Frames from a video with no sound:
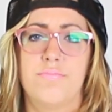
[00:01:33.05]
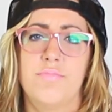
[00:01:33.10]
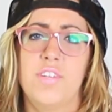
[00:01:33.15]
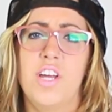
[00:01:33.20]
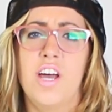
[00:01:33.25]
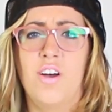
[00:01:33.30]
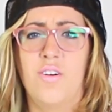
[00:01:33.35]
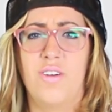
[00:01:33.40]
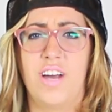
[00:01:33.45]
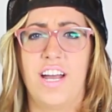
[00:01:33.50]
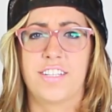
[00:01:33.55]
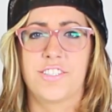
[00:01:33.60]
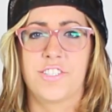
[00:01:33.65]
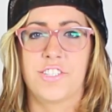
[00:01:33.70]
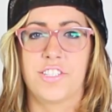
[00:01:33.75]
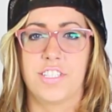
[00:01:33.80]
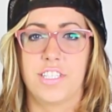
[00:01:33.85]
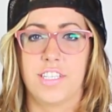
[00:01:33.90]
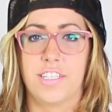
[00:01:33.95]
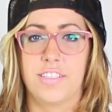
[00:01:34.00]
No,
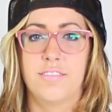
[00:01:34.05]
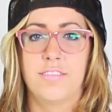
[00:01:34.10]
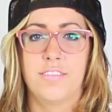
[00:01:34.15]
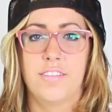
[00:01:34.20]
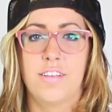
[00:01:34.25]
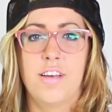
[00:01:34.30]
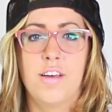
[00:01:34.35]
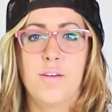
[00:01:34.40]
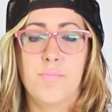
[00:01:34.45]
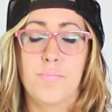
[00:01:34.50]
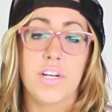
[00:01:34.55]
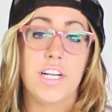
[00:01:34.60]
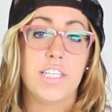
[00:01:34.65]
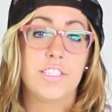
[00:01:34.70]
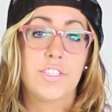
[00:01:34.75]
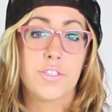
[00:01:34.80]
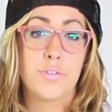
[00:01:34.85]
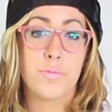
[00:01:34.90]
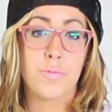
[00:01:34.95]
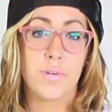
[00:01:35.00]
actually. But I
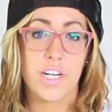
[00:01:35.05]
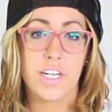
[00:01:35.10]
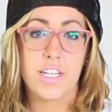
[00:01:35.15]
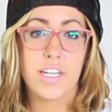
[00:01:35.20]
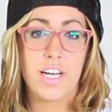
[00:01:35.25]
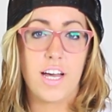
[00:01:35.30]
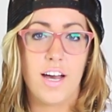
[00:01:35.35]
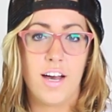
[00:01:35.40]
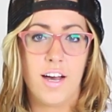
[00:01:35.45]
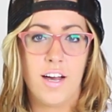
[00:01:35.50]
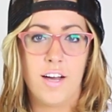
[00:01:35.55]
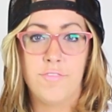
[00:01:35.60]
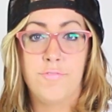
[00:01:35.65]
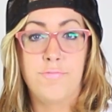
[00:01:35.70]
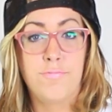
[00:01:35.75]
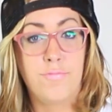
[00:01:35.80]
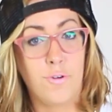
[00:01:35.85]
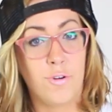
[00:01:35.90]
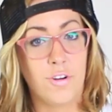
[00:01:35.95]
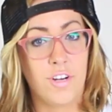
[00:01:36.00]
do work
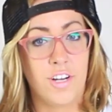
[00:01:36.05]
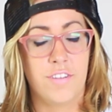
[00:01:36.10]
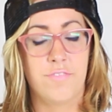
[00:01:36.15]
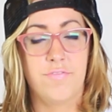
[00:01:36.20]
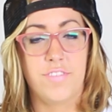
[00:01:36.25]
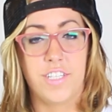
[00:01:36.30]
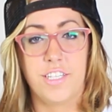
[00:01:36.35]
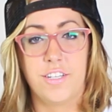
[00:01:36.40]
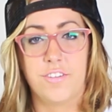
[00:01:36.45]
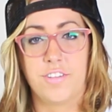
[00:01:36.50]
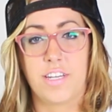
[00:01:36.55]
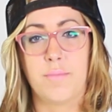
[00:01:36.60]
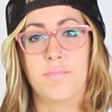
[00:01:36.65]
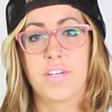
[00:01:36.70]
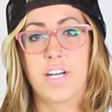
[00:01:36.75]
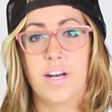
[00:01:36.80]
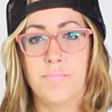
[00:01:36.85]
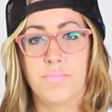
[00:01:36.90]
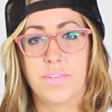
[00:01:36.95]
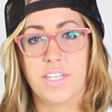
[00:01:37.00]
for video game
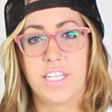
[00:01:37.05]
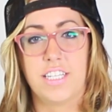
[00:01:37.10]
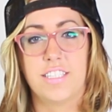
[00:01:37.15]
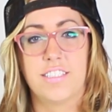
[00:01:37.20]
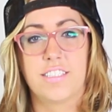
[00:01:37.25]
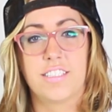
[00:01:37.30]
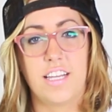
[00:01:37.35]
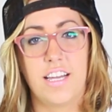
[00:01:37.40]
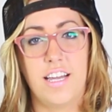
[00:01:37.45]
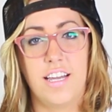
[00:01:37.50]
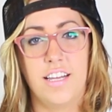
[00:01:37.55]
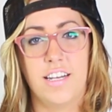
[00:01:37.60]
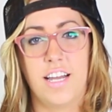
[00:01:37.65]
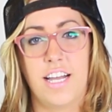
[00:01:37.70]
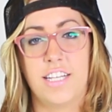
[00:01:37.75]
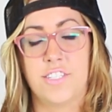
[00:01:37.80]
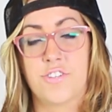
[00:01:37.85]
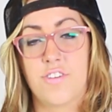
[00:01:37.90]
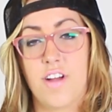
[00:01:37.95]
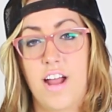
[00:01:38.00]
companies, and
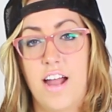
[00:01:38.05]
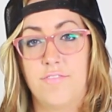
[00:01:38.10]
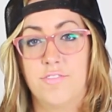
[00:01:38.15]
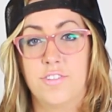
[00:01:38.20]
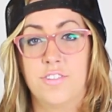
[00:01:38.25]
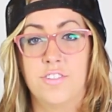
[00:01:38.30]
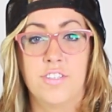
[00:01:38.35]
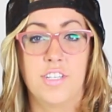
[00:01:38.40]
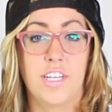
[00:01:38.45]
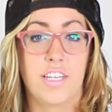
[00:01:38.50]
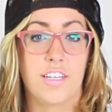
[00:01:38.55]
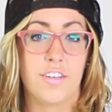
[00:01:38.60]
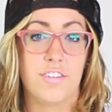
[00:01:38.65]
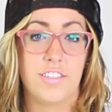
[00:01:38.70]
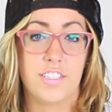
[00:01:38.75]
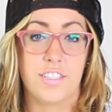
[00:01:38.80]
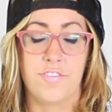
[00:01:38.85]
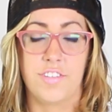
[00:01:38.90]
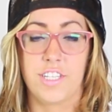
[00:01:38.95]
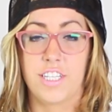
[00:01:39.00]
I travel and go to
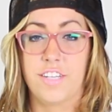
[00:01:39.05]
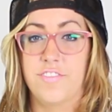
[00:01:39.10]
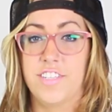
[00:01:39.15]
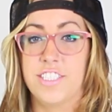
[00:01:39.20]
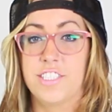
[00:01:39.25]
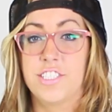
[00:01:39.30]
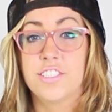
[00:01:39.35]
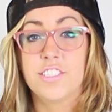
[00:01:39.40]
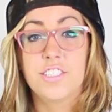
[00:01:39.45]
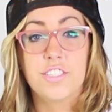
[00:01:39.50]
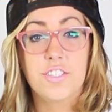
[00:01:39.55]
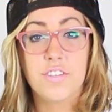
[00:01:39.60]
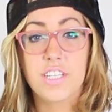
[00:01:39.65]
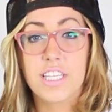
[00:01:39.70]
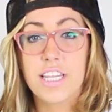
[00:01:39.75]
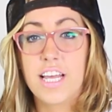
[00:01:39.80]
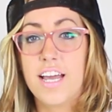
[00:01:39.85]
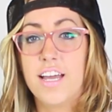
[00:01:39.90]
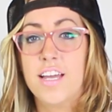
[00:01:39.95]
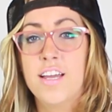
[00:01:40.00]
different conventions
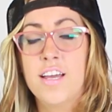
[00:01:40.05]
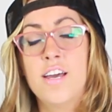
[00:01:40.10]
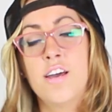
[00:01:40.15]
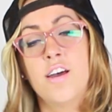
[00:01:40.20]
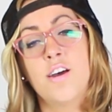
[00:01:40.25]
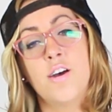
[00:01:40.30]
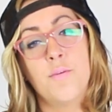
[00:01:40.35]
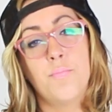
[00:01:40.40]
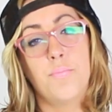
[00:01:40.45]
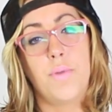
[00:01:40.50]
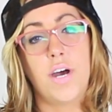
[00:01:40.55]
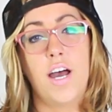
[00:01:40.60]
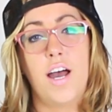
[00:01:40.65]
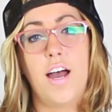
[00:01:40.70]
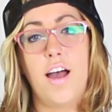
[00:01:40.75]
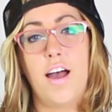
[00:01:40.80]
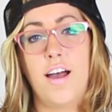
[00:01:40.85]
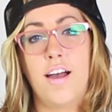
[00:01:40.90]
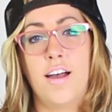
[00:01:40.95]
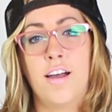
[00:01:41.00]
doing that. But
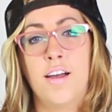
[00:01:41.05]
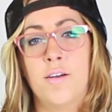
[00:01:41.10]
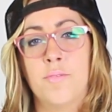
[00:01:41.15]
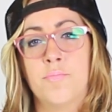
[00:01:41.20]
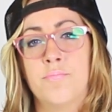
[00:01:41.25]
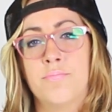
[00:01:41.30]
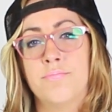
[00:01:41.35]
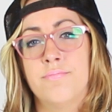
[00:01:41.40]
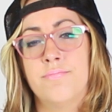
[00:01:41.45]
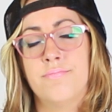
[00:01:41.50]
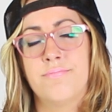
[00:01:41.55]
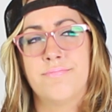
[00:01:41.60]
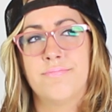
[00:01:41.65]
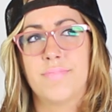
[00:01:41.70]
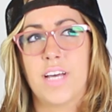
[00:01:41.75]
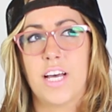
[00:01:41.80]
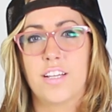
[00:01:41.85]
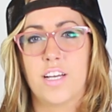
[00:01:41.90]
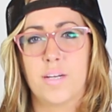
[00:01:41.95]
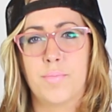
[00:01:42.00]

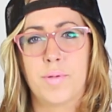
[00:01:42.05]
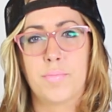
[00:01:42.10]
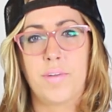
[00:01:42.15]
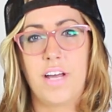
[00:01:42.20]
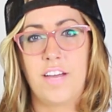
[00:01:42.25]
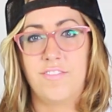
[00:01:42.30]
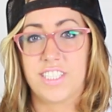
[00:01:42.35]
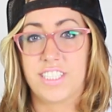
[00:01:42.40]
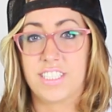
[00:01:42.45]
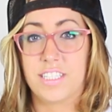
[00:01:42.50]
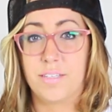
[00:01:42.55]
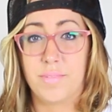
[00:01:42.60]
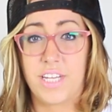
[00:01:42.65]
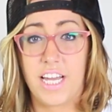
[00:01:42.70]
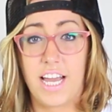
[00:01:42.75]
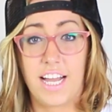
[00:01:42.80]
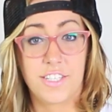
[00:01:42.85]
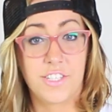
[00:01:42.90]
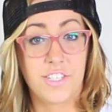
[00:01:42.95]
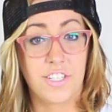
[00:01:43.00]
a lot of people haven't seen me
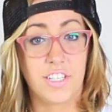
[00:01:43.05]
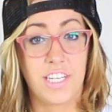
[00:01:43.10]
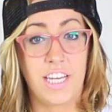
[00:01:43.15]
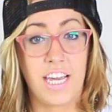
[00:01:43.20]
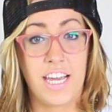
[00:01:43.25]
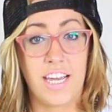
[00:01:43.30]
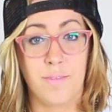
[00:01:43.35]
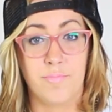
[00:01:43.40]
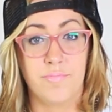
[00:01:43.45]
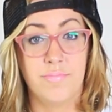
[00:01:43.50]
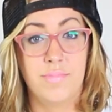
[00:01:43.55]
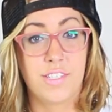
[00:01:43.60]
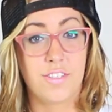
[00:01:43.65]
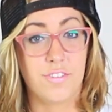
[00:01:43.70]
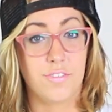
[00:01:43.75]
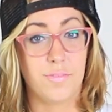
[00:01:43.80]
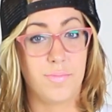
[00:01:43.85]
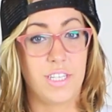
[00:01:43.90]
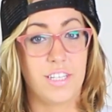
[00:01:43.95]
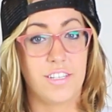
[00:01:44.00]
actually game,
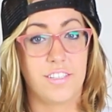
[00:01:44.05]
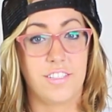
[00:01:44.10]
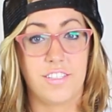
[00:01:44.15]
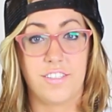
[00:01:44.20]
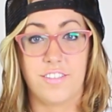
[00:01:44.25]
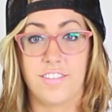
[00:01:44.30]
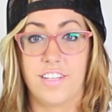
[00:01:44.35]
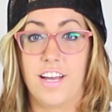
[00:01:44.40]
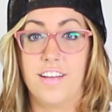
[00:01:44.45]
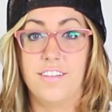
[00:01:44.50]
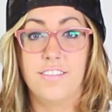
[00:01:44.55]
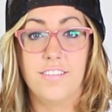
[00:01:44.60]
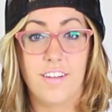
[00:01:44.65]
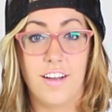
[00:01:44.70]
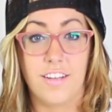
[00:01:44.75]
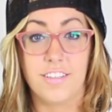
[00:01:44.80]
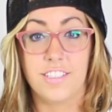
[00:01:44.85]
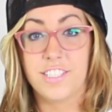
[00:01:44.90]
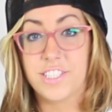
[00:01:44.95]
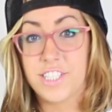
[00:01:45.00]
so it'd be good to do that
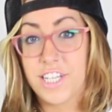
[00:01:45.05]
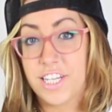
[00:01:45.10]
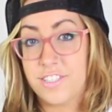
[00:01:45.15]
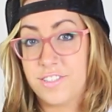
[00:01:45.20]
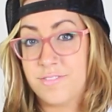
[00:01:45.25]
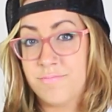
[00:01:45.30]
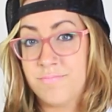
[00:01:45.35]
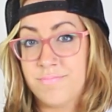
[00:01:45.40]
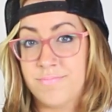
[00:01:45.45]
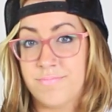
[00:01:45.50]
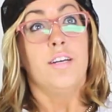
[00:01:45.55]
on this channel.